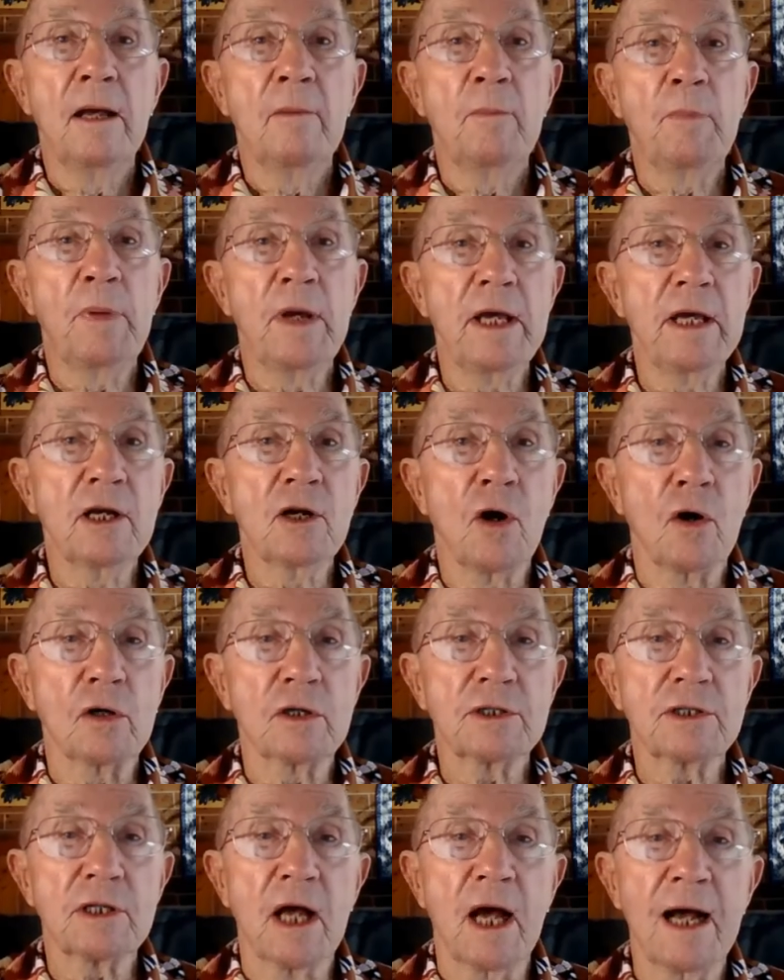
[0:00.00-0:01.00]

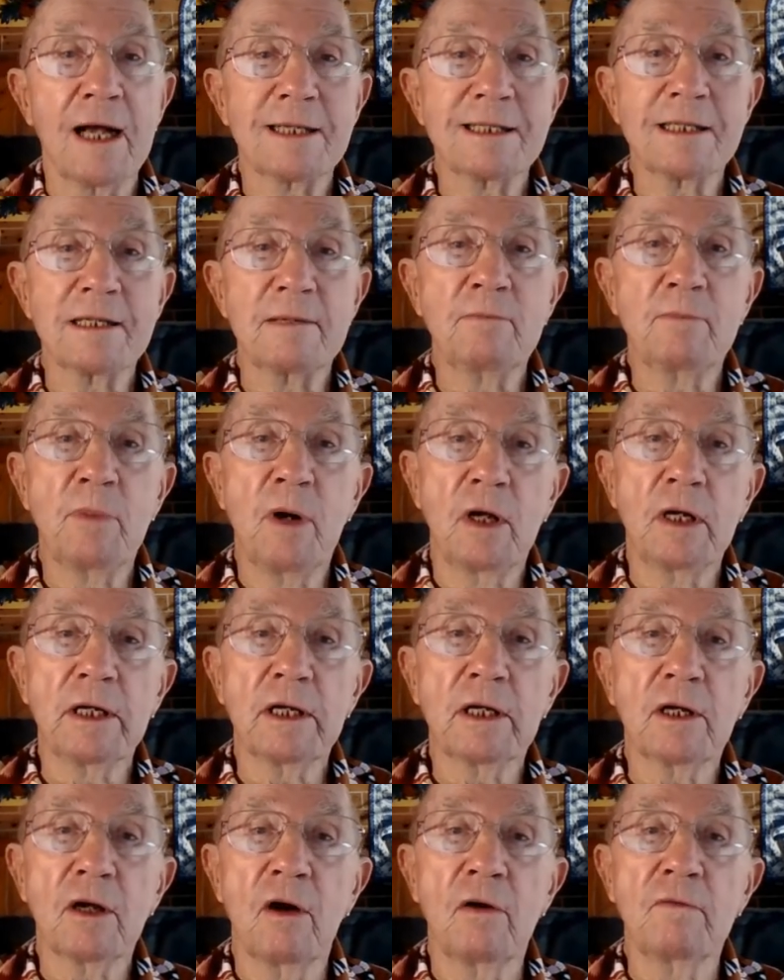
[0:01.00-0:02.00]
Peacocks are
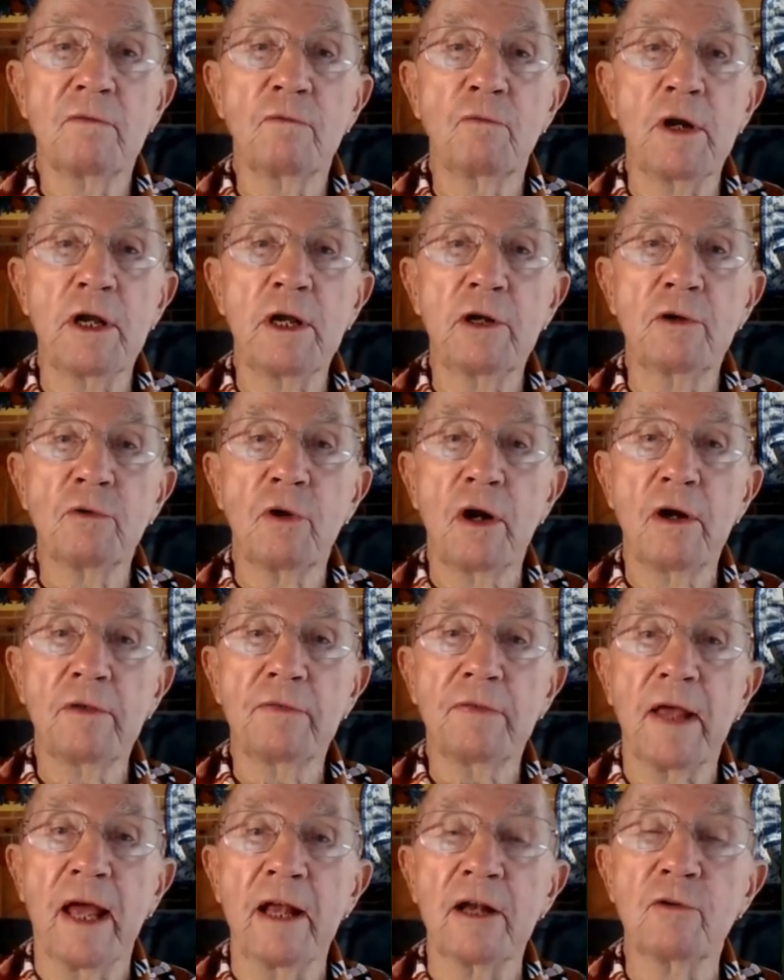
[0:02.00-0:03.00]
symbolic of
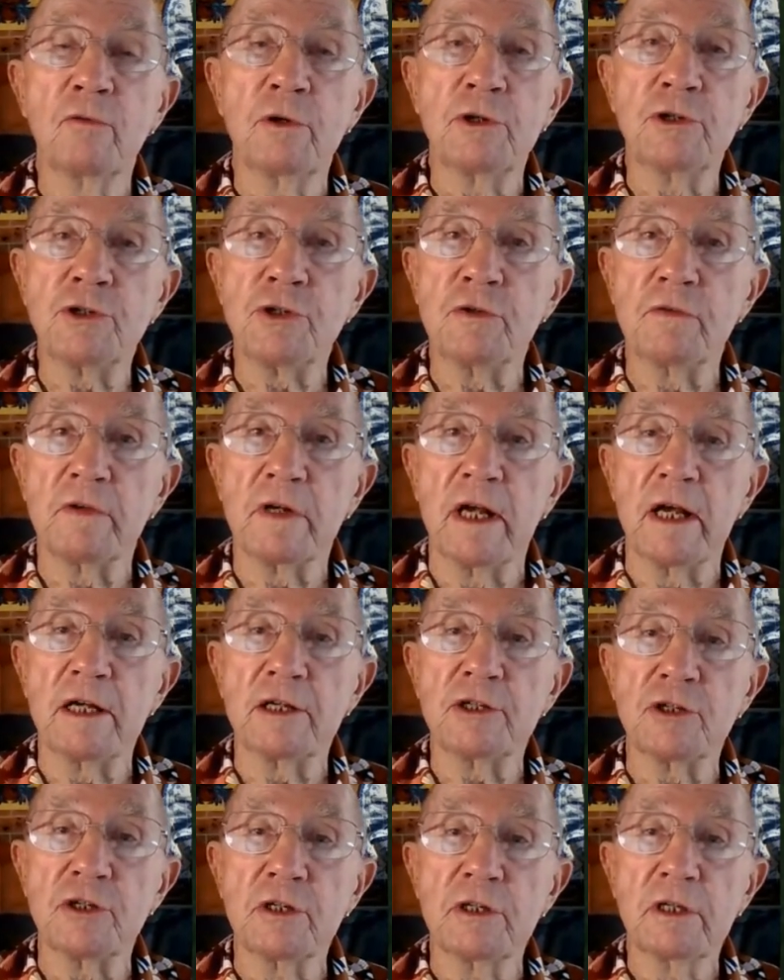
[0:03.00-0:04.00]
regrowth and
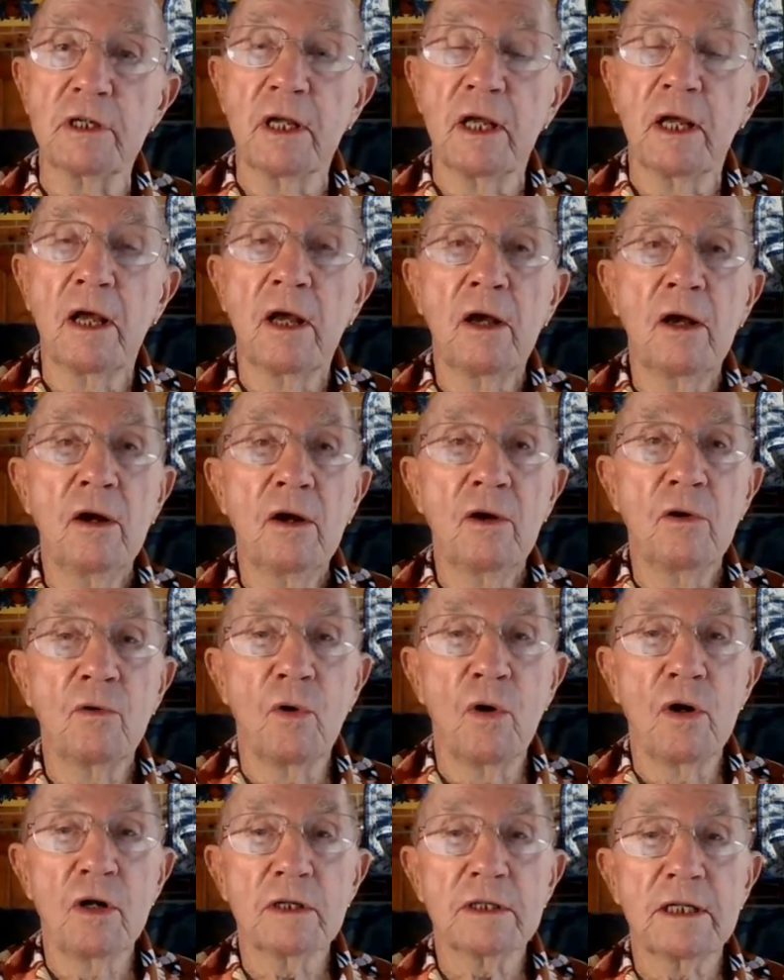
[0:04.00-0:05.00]
rejuvenation,
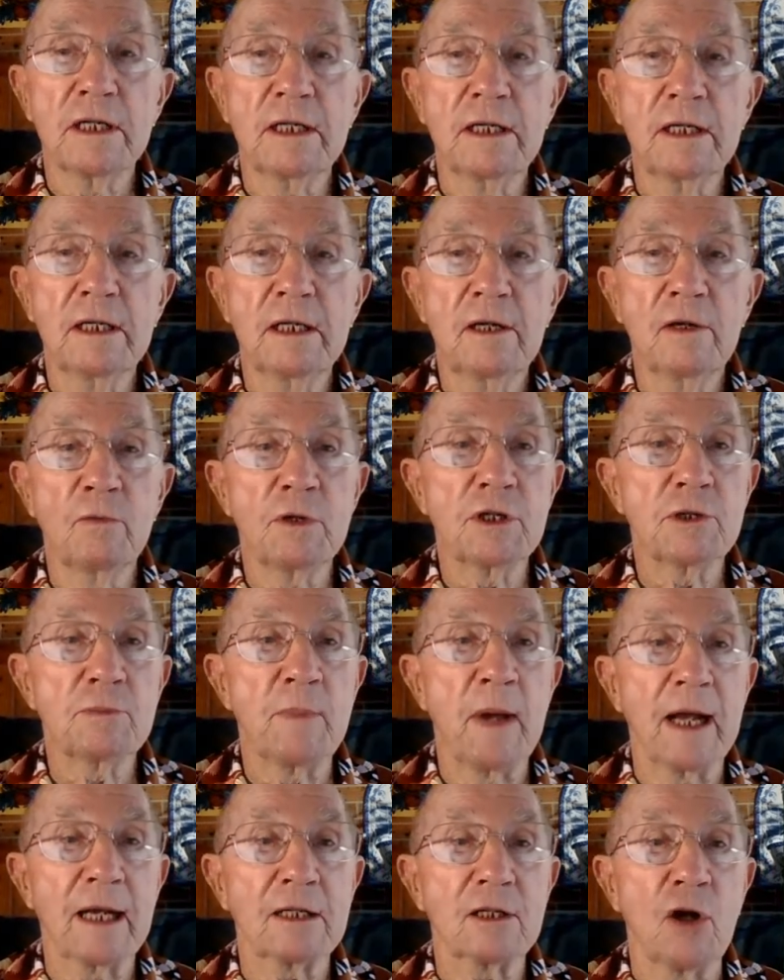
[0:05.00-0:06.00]
royalty,
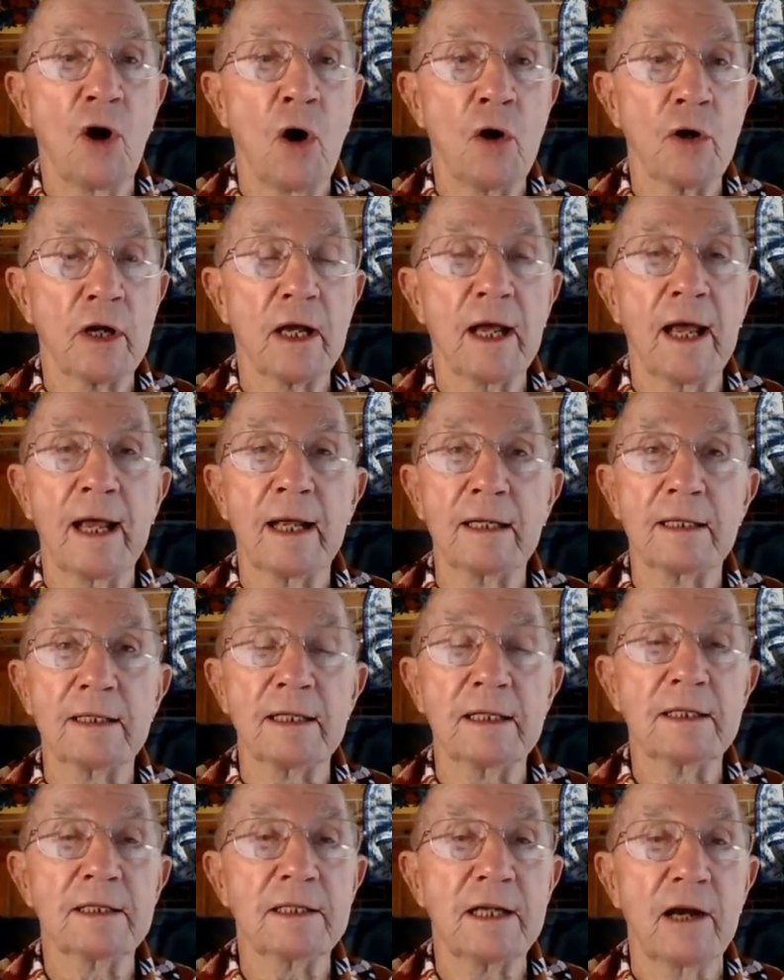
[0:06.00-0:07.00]
respect, honour and
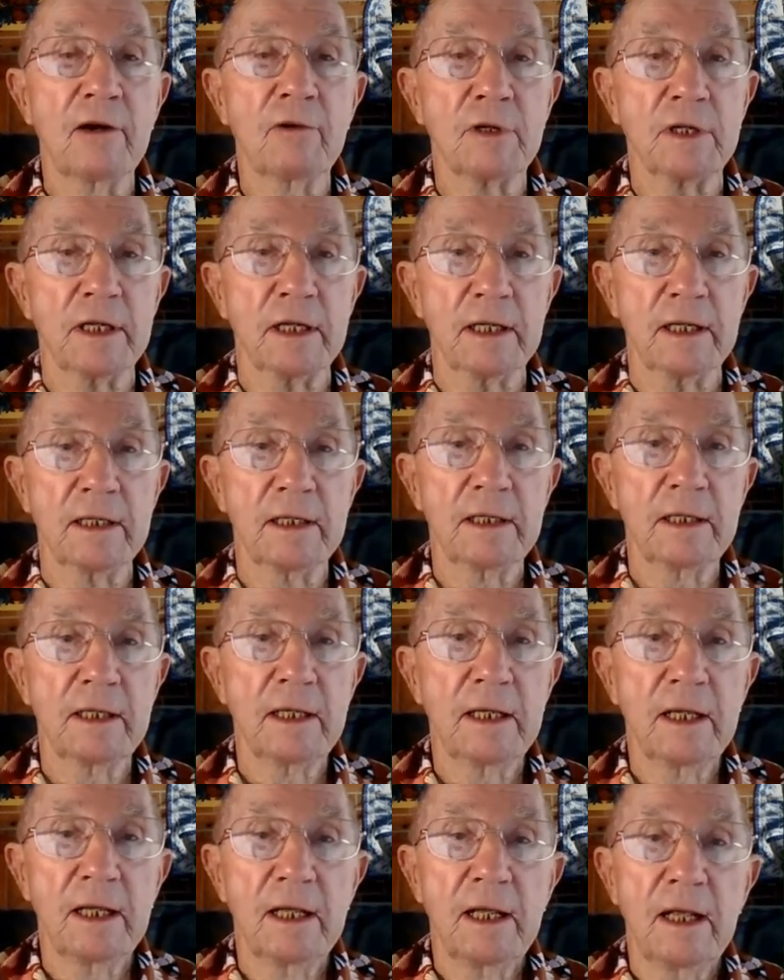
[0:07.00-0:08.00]
integrity.
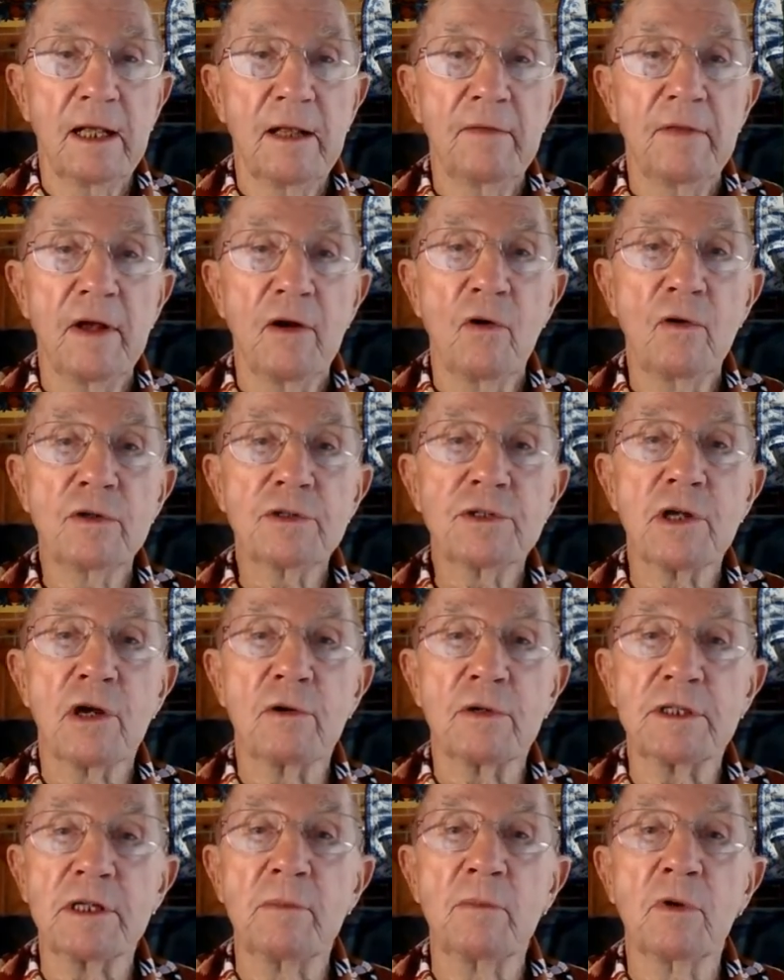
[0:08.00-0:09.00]
They're also
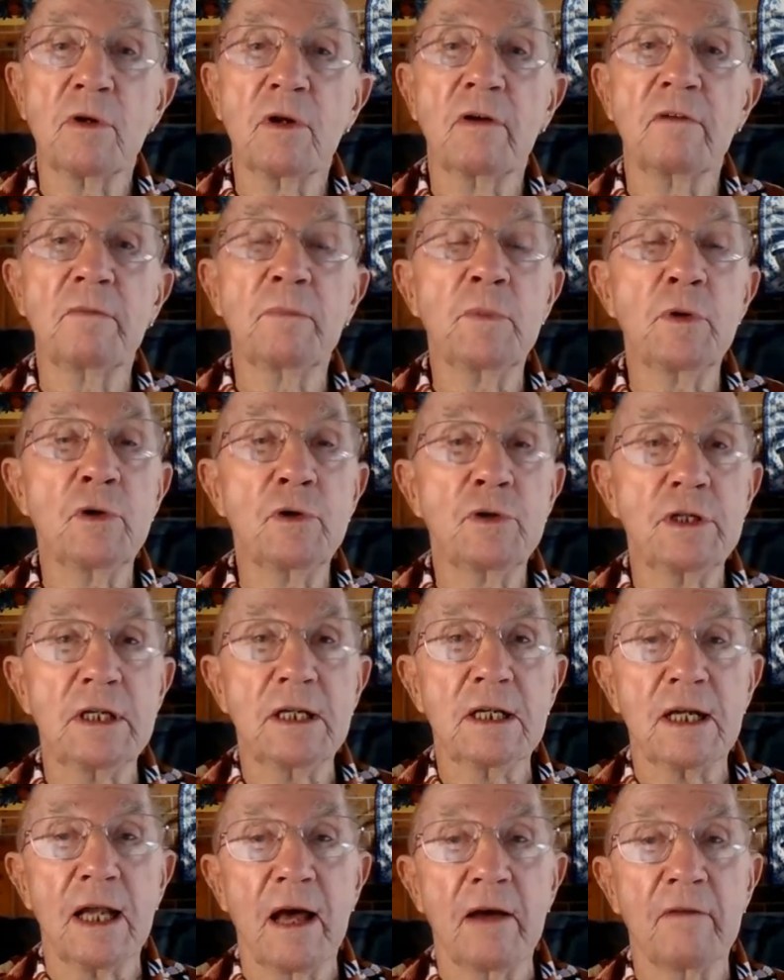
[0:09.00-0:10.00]
a symbol of beauty,
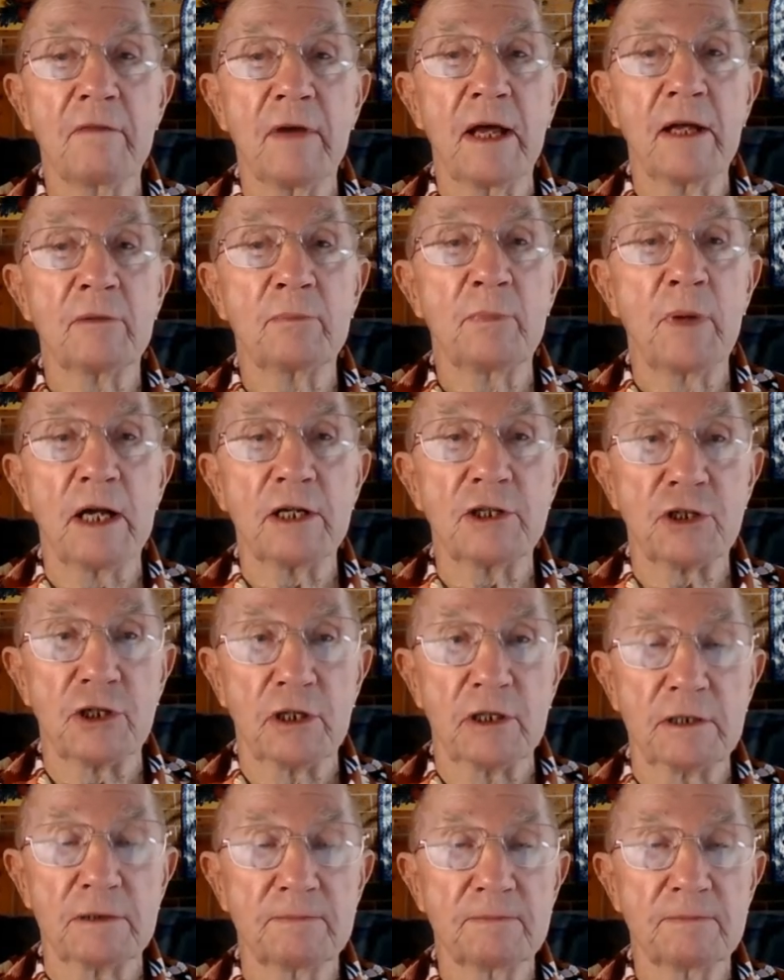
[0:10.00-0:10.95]
love and passion.